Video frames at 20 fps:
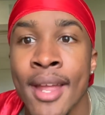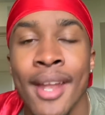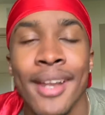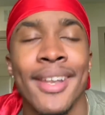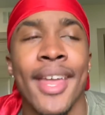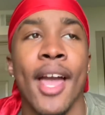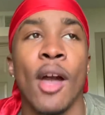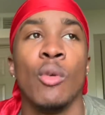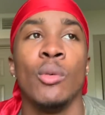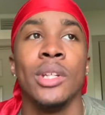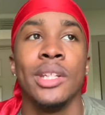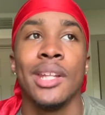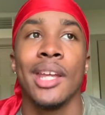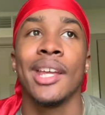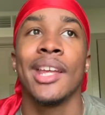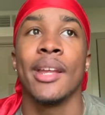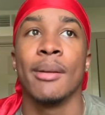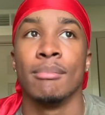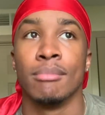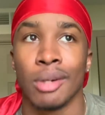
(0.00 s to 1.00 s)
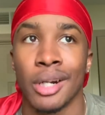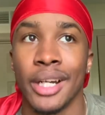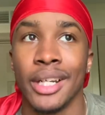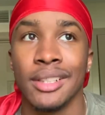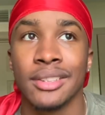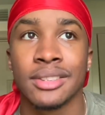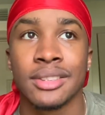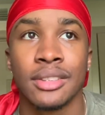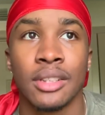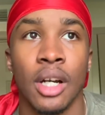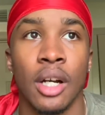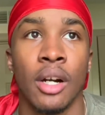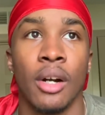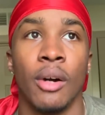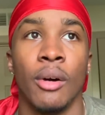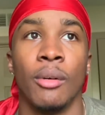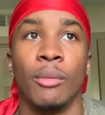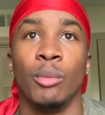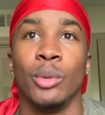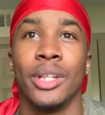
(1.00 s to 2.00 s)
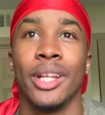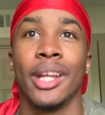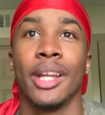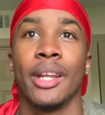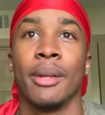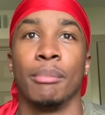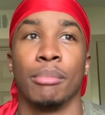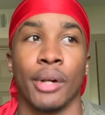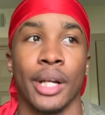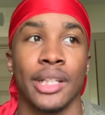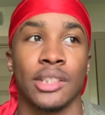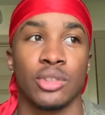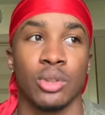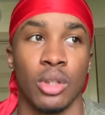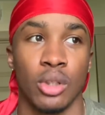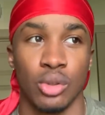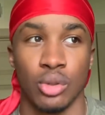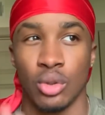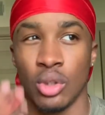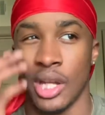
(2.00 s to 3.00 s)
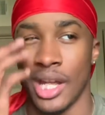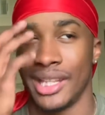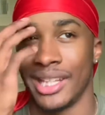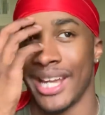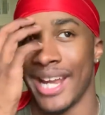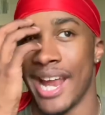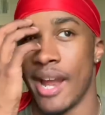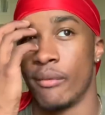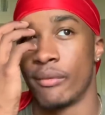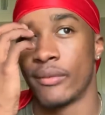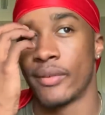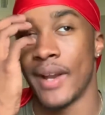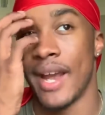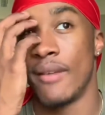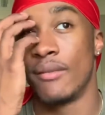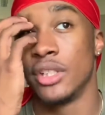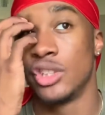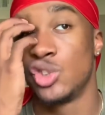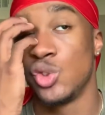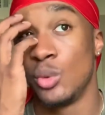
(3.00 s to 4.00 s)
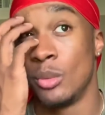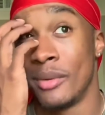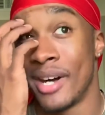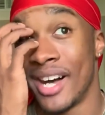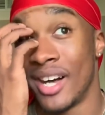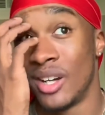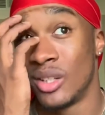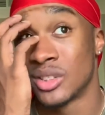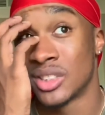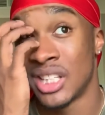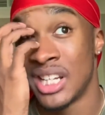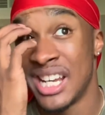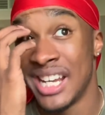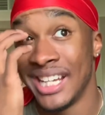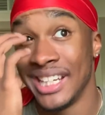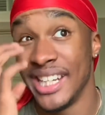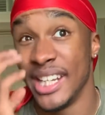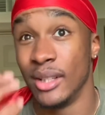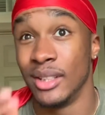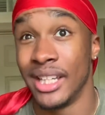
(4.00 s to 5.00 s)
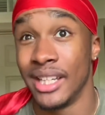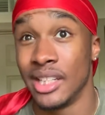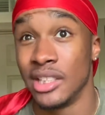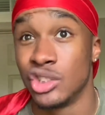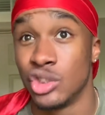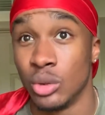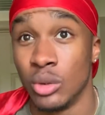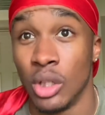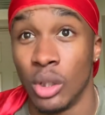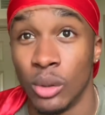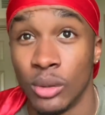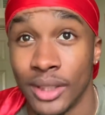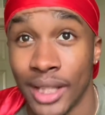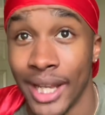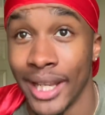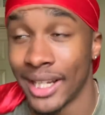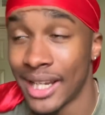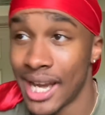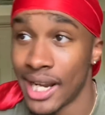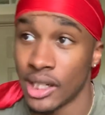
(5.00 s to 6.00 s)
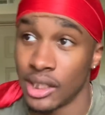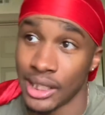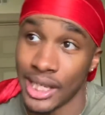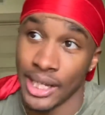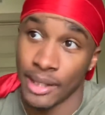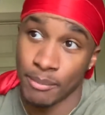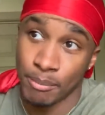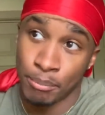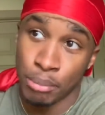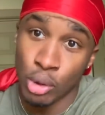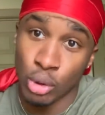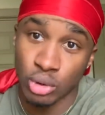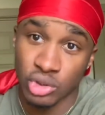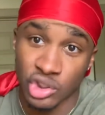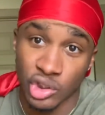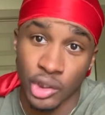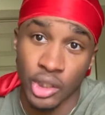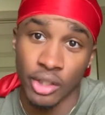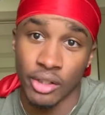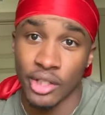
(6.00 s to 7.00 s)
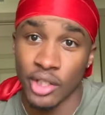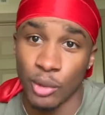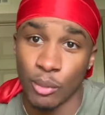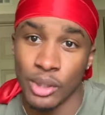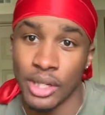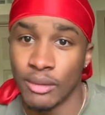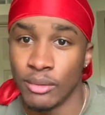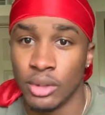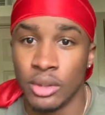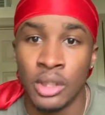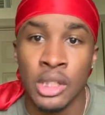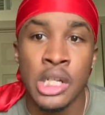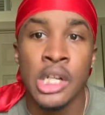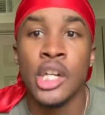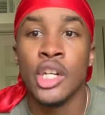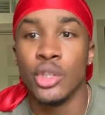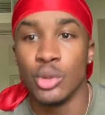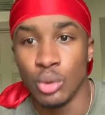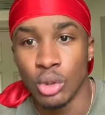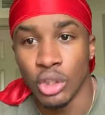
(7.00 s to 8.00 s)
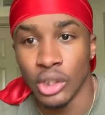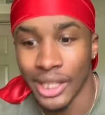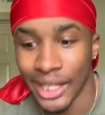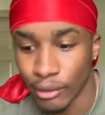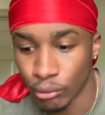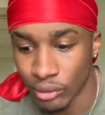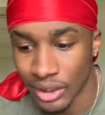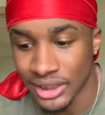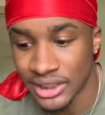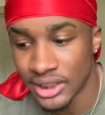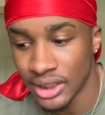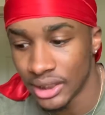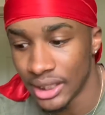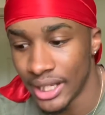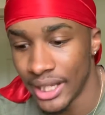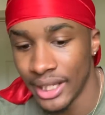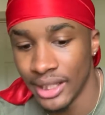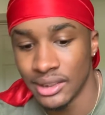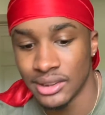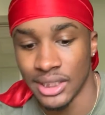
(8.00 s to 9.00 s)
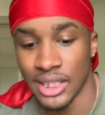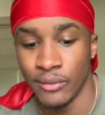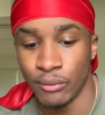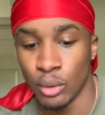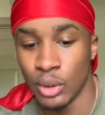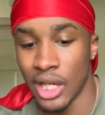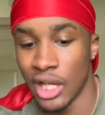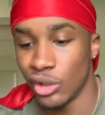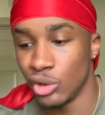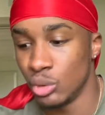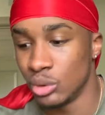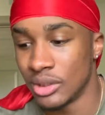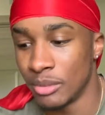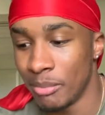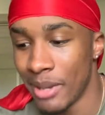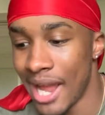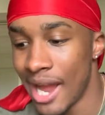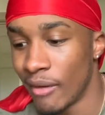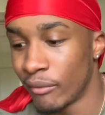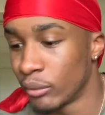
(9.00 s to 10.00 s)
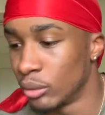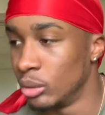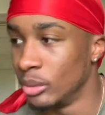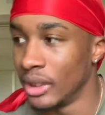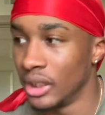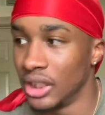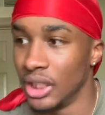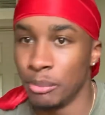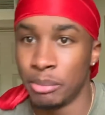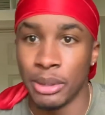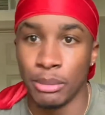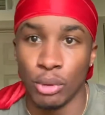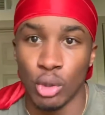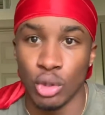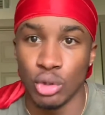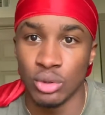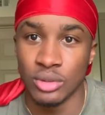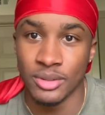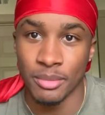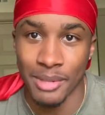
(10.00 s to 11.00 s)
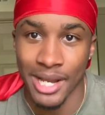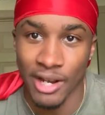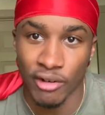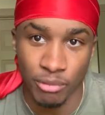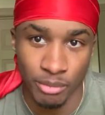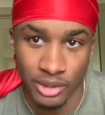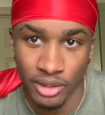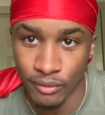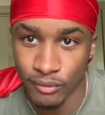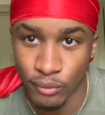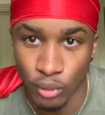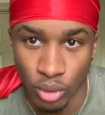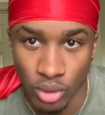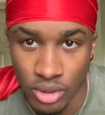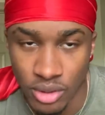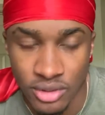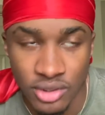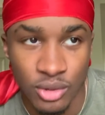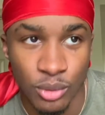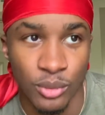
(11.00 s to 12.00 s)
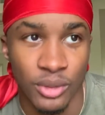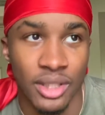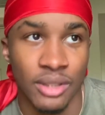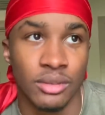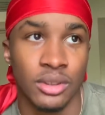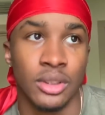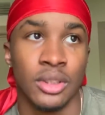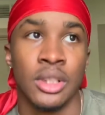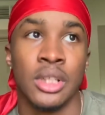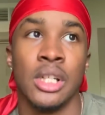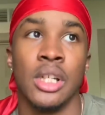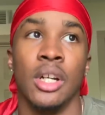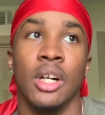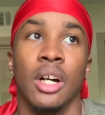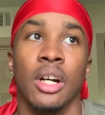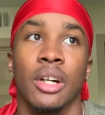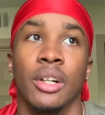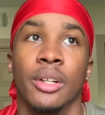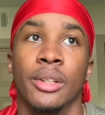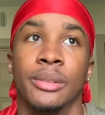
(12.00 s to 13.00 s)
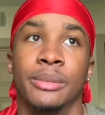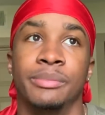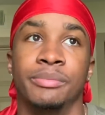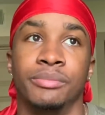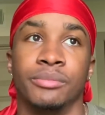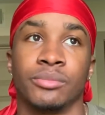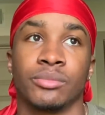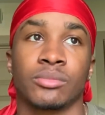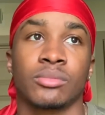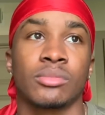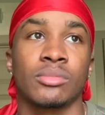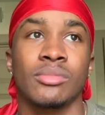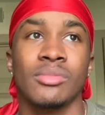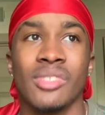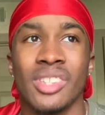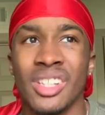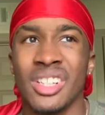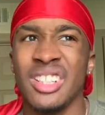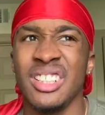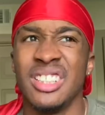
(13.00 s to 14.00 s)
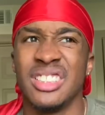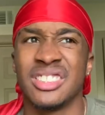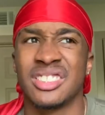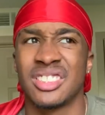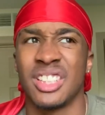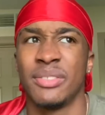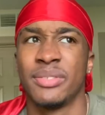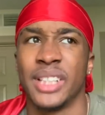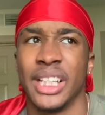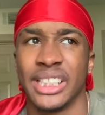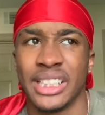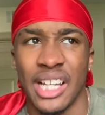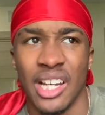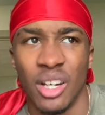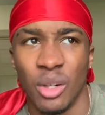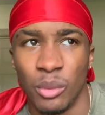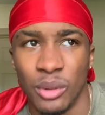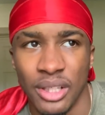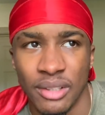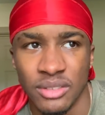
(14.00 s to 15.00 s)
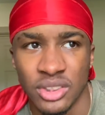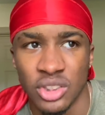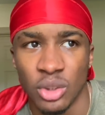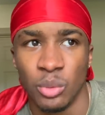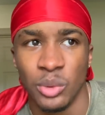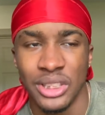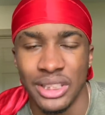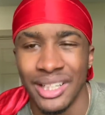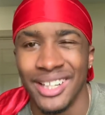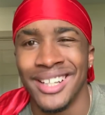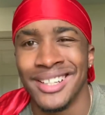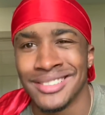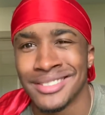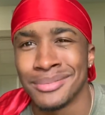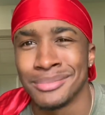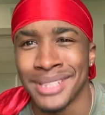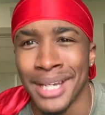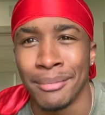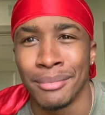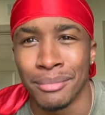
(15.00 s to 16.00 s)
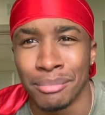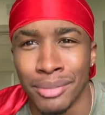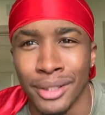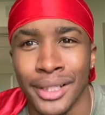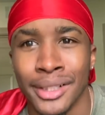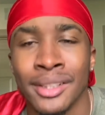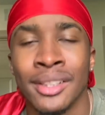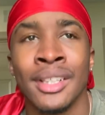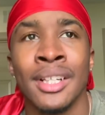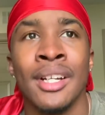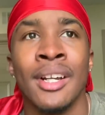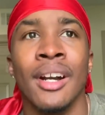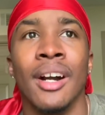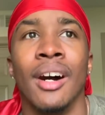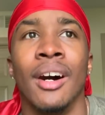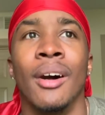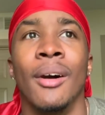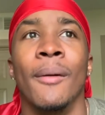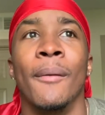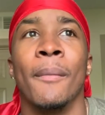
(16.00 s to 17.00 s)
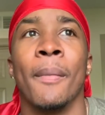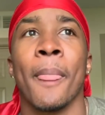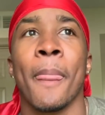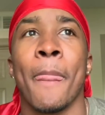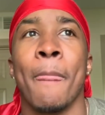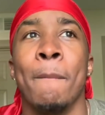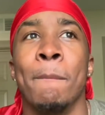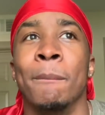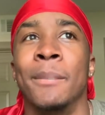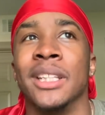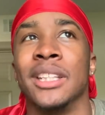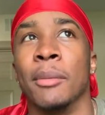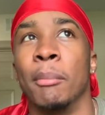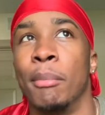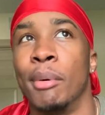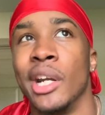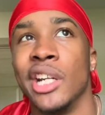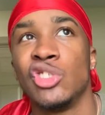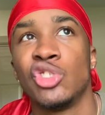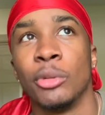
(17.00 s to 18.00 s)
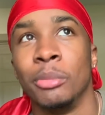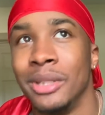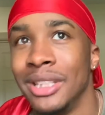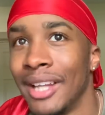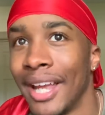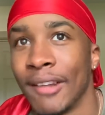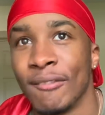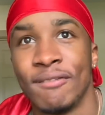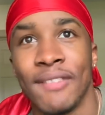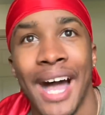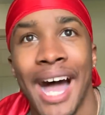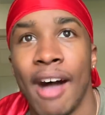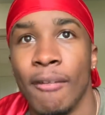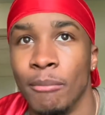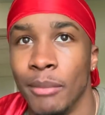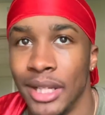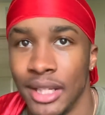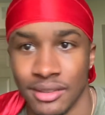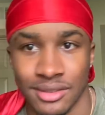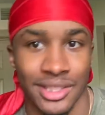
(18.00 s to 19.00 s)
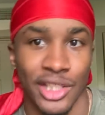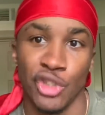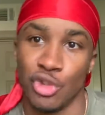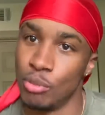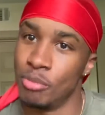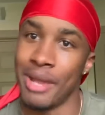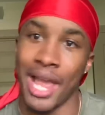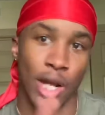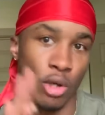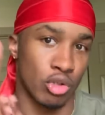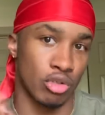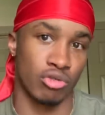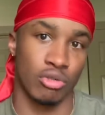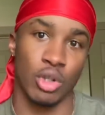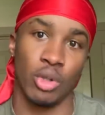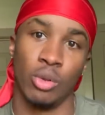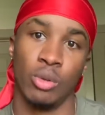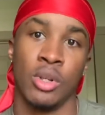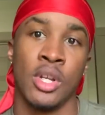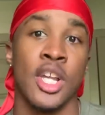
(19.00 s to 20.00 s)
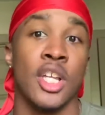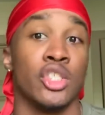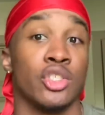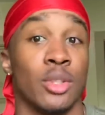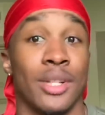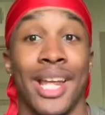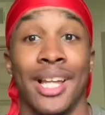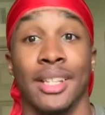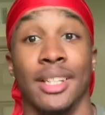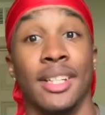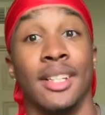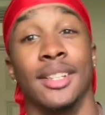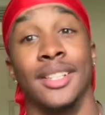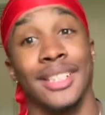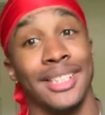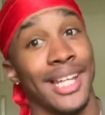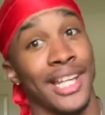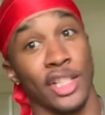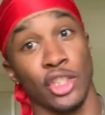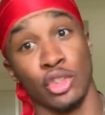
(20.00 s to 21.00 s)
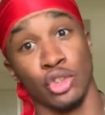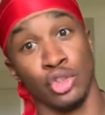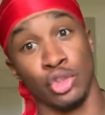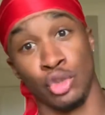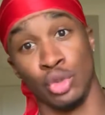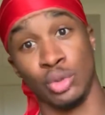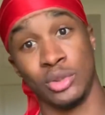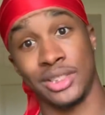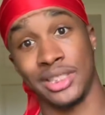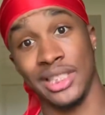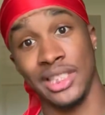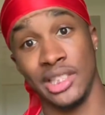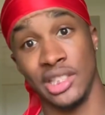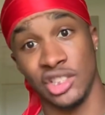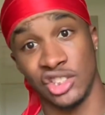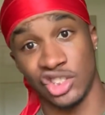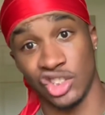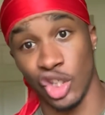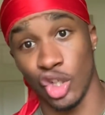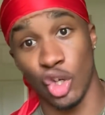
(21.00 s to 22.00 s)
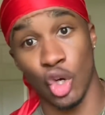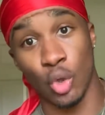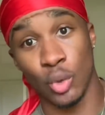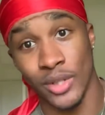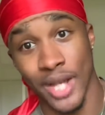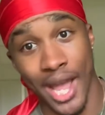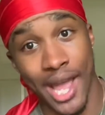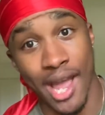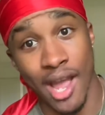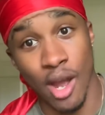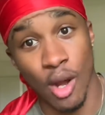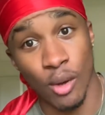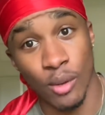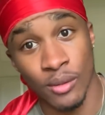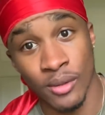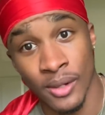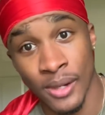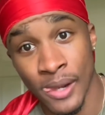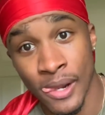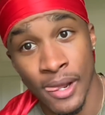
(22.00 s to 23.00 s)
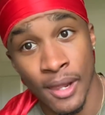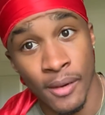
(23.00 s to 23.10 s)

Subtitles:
Now, we did get breaks. You know, you like for every 2 miles, they'll let us, you know, like kind of like pull security or whatever. You can like rest your legs. If you gotta use the bathroom, they'll let people go use the bathroom in the forest or whatever. And stuff like that or whatever. So we did get some type of break. But the breaks would be like 5 minutes, then you back on the road. So now literally like you see the sun go down.